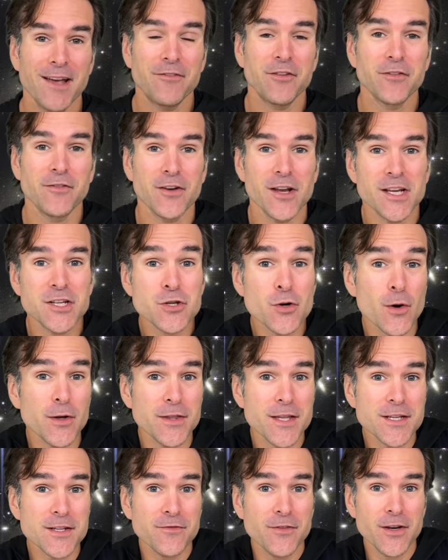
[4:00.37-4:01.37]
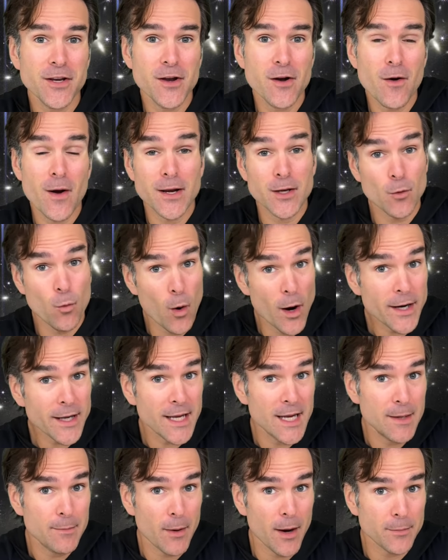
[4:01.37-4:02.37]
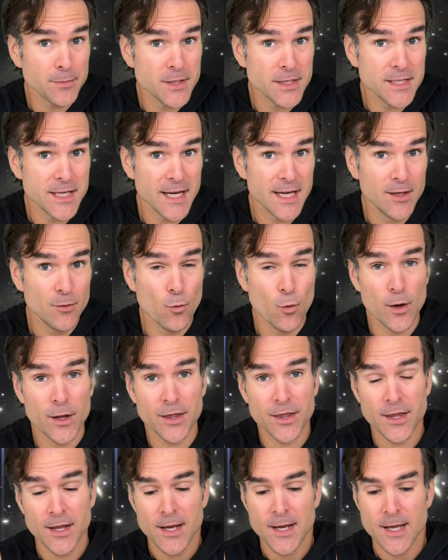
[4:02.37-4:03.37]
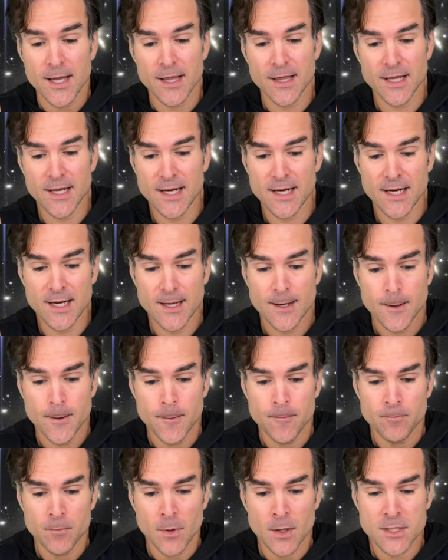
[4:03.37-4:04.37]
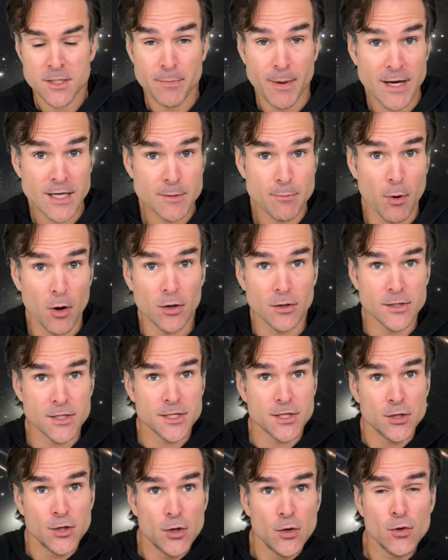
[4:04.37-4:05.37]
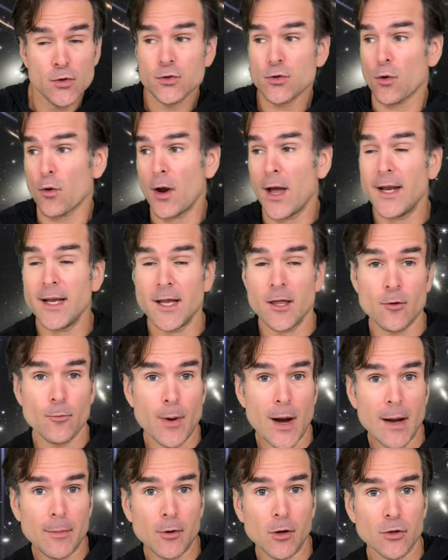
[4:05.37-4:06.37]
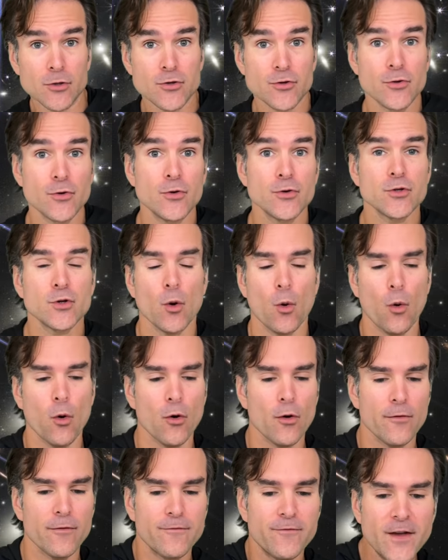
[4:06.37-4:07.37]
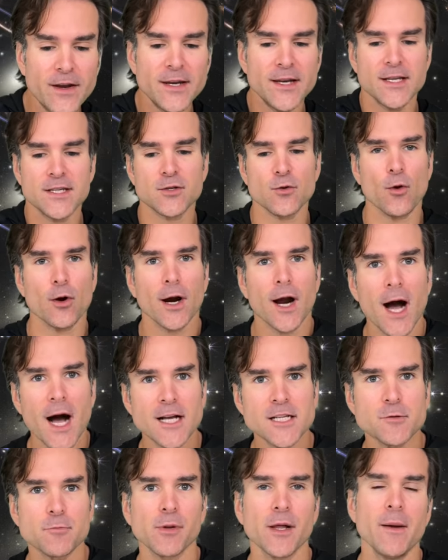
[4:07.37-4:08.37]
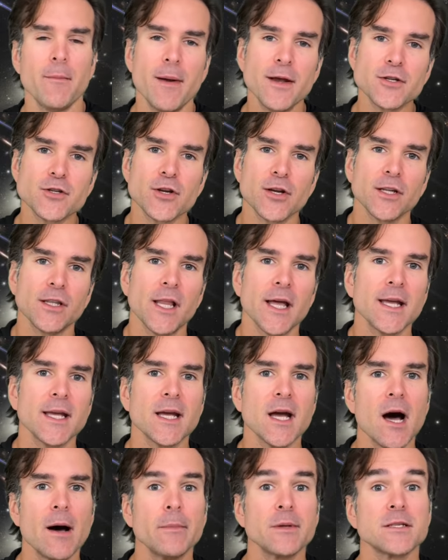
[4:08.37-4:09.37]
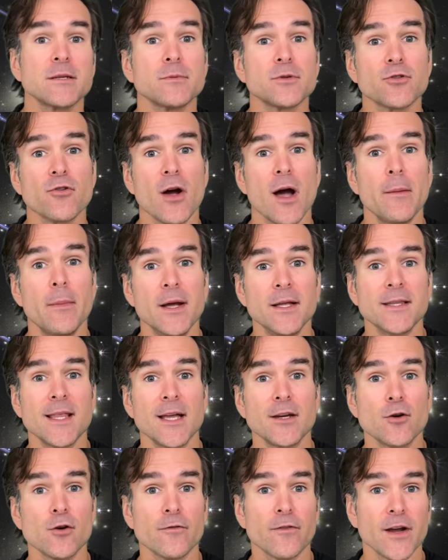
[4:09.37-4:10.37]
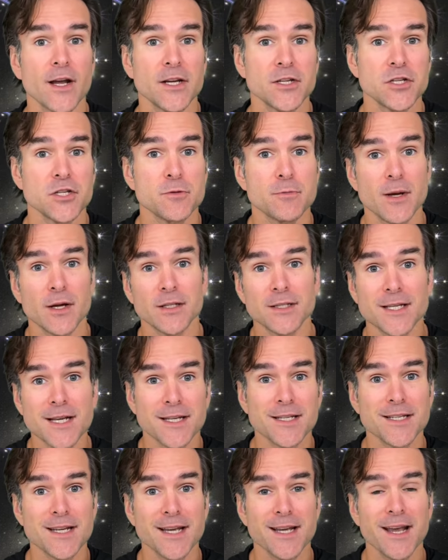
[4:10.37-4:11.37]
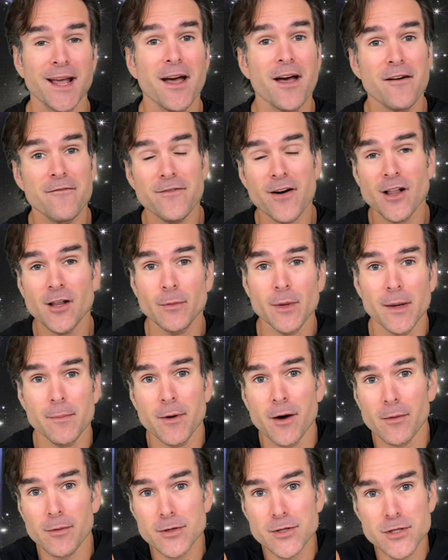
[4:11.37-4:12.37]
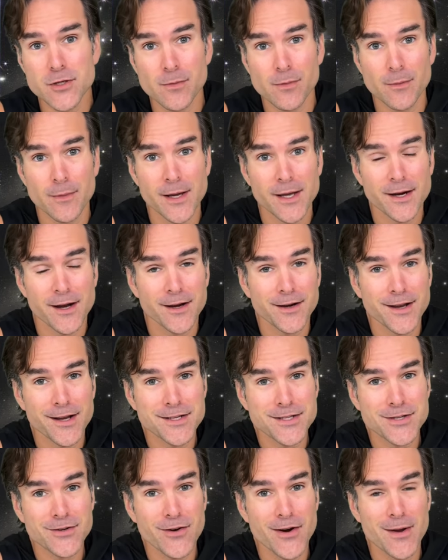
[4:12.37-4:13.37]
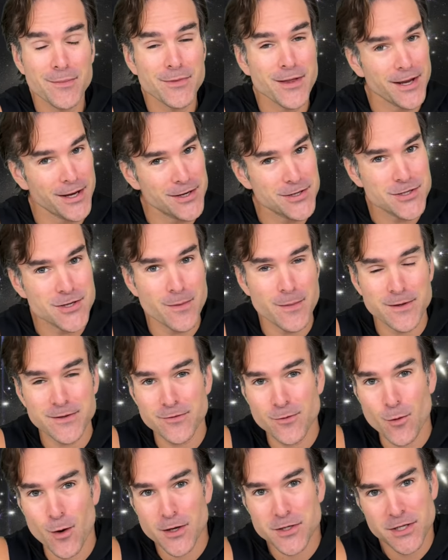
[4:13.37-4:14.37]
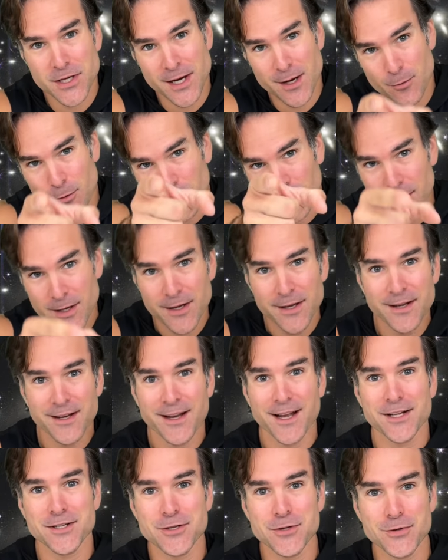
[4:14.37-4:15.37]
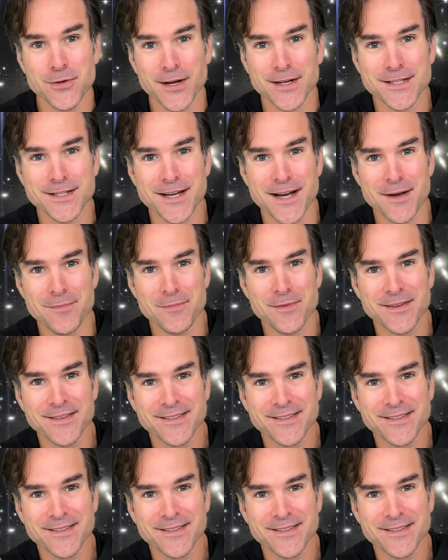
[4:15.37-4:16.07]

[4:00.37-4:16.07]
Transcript: if you've enjoyed this video and you want to keep up to date with the Spaceballs news or any other pop culture news or fitness or cosplay, make sure you like, comment, subscribe, hit that notifications bell, ding ding. Follow me at Melbourne Superman on Instagram. Thank you so much for watching, and I will catch you next time.